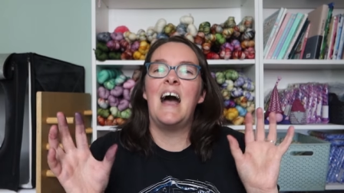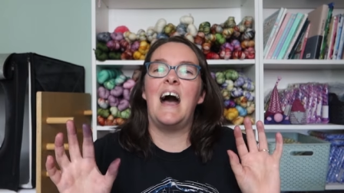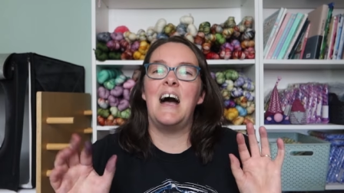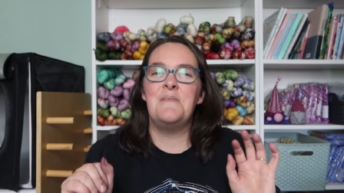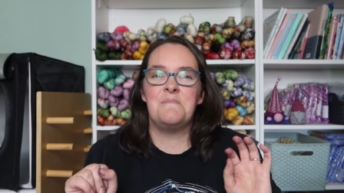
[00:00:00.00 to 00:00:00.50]

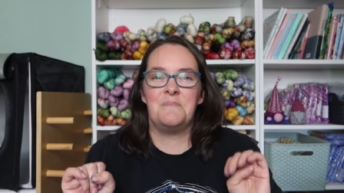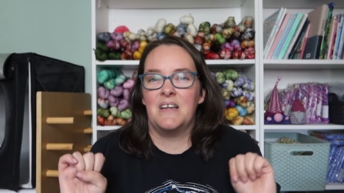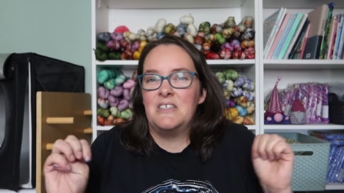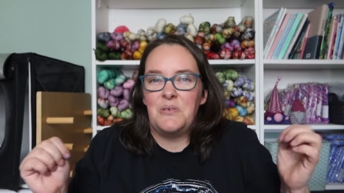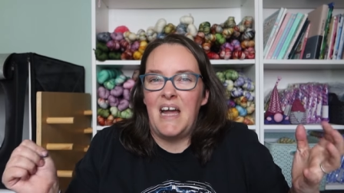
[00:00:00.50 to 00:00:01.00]
I
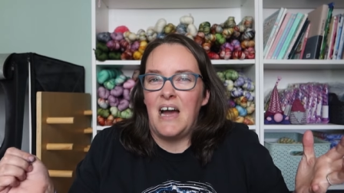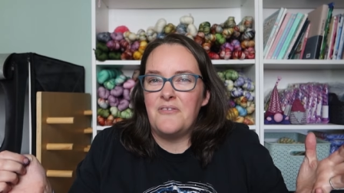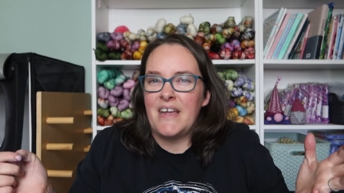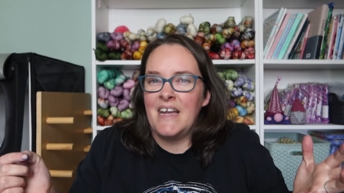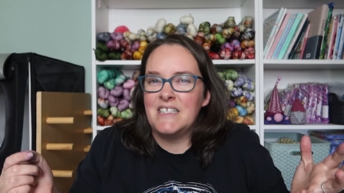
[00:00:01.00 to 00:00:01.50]

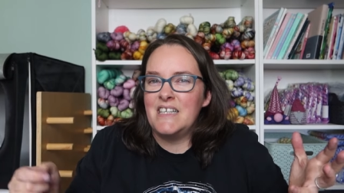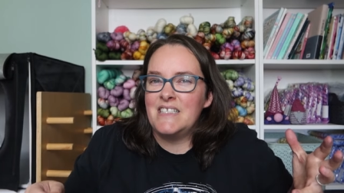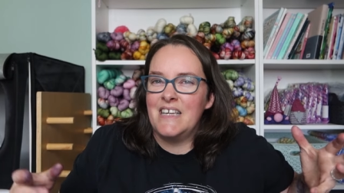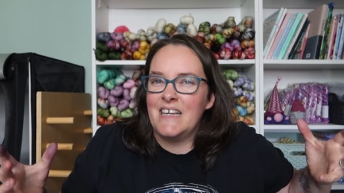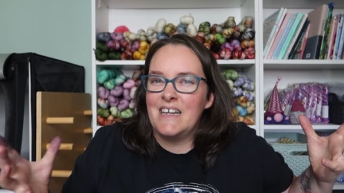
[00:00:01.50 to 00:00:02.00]
advocate
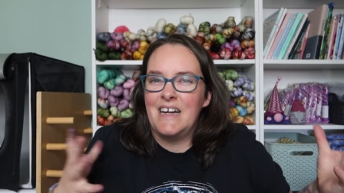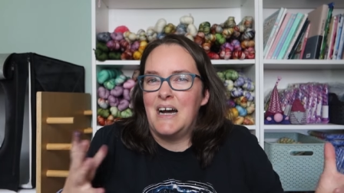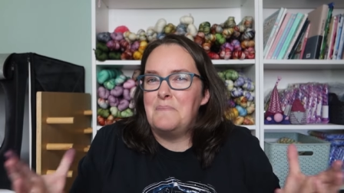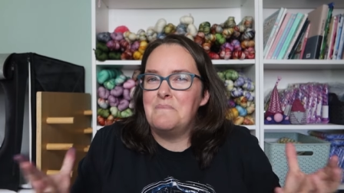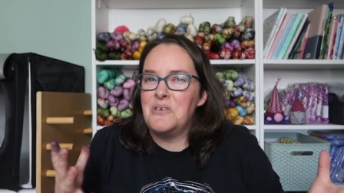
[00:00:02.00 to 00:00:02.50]
cheating?
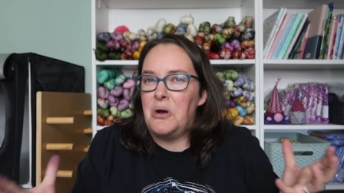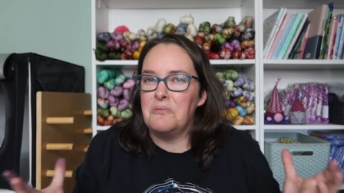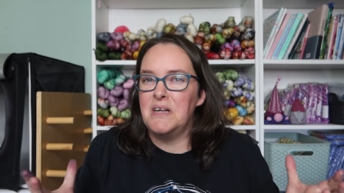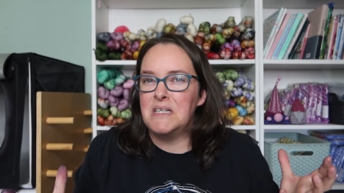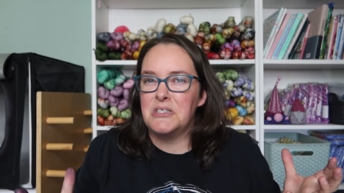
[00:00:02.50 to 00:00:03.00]
I'm not
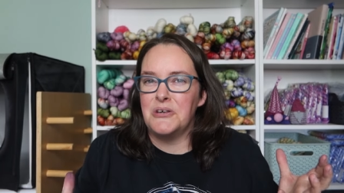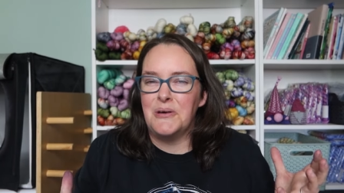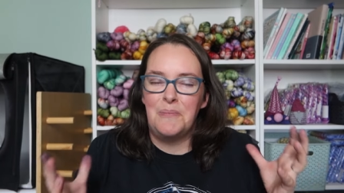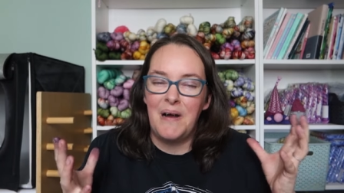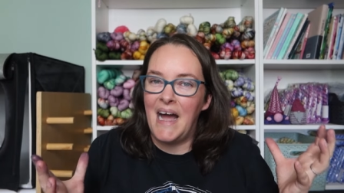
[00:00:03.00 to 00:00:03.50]
really
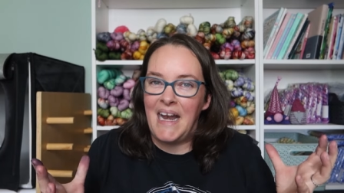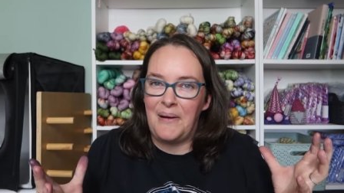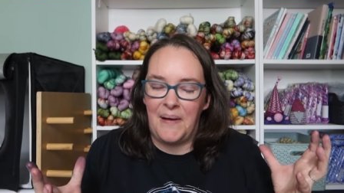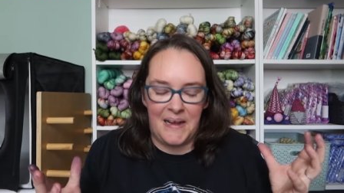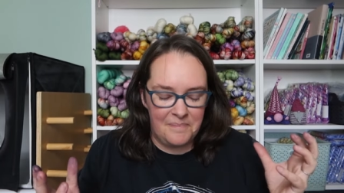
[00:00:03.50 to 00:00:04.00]
sure. But
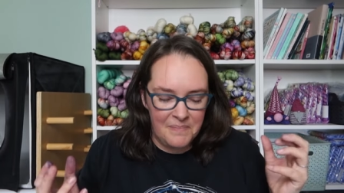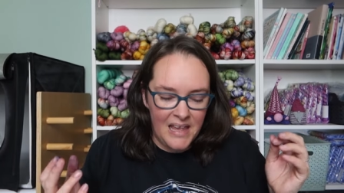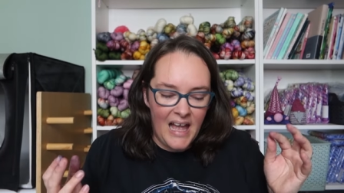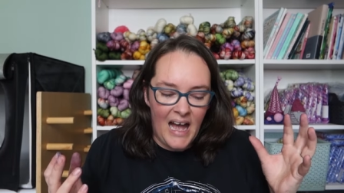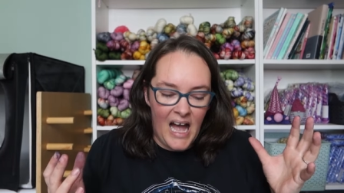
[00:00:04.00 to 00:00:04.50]
anyway,
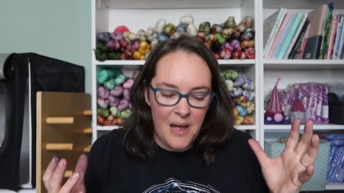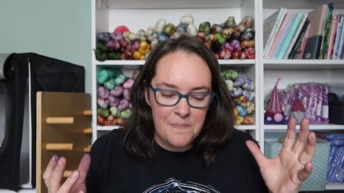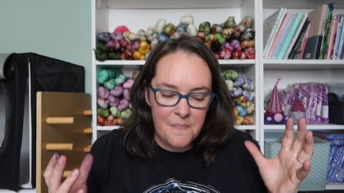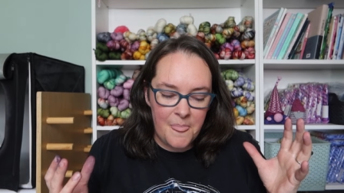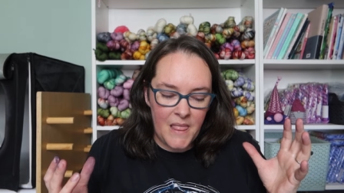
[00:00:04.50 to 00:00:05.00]

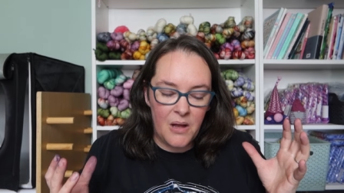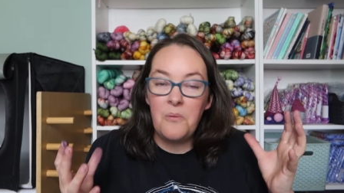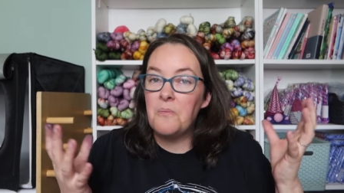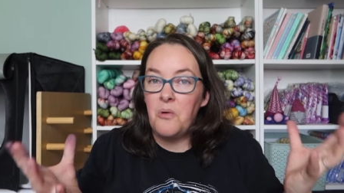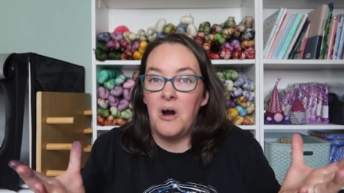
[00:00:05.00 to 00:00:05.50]
let
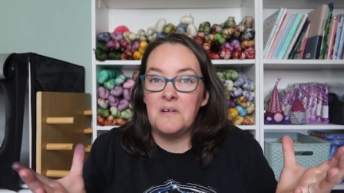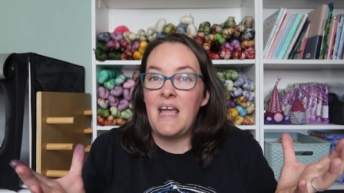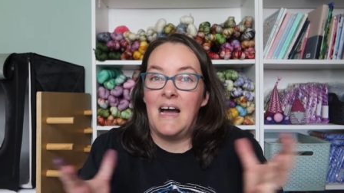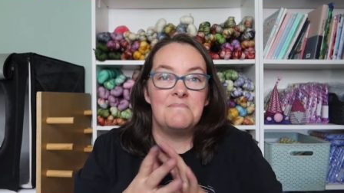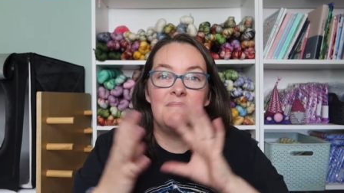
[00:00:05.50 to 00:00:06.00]

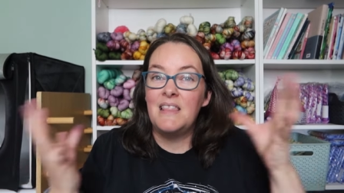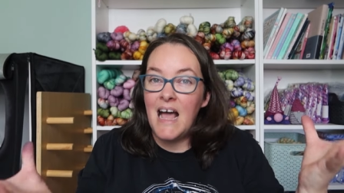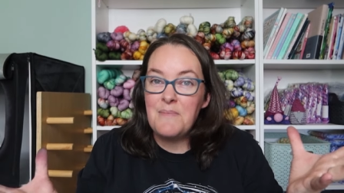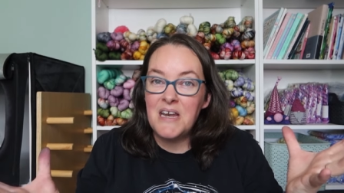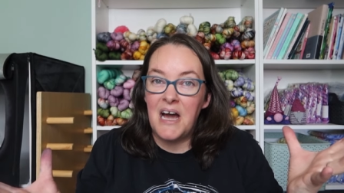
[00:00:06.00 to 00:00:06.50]

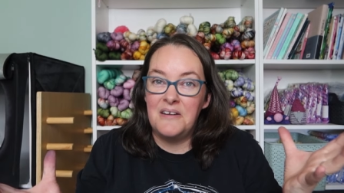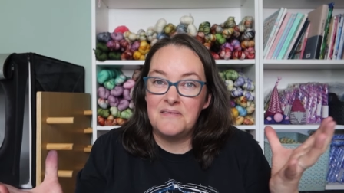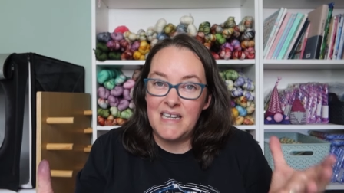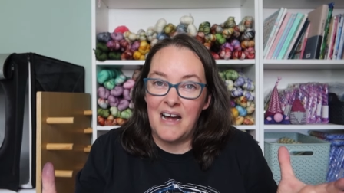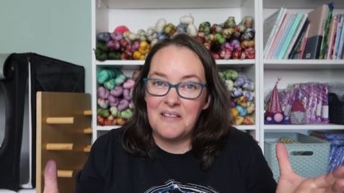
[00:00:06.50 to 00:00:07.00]
me
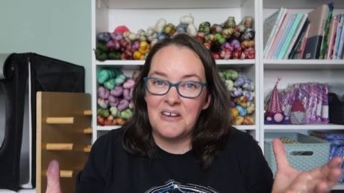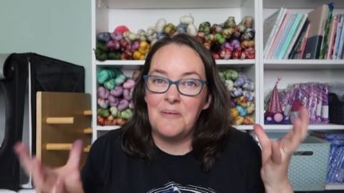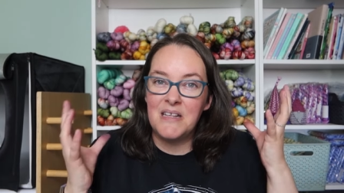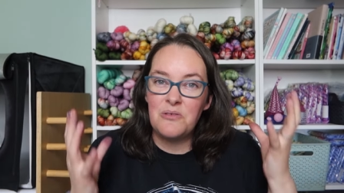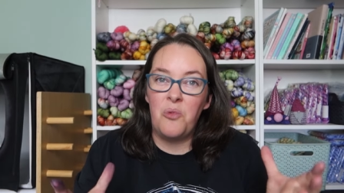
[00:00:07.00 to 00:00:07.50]
know down in the
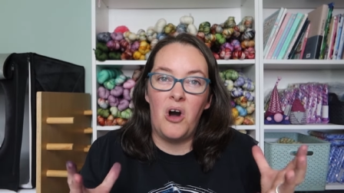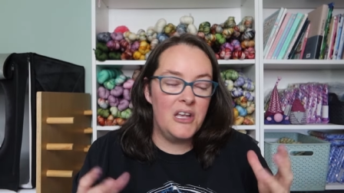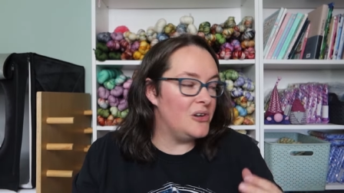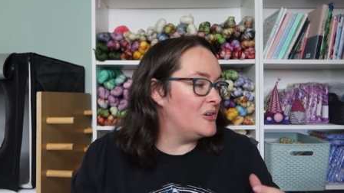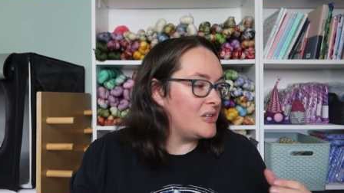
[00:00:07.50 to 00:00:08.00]
comments, what
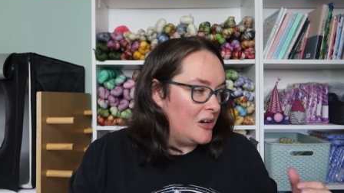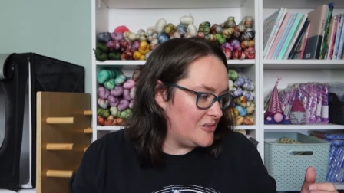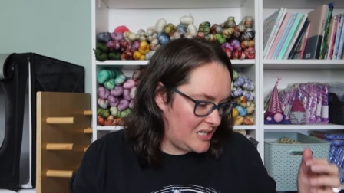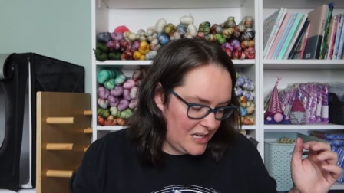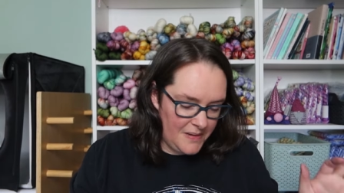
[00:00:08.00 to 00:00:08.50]
are your
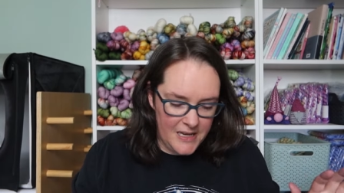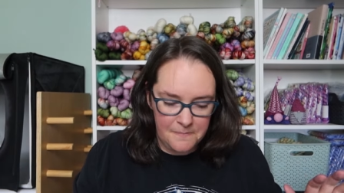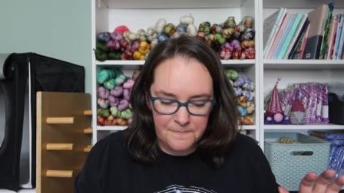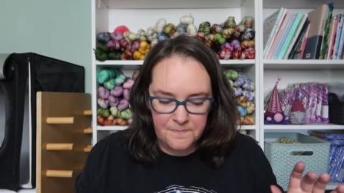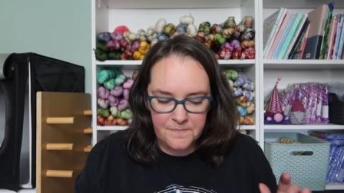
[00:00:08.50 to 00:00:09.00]
goals going to be?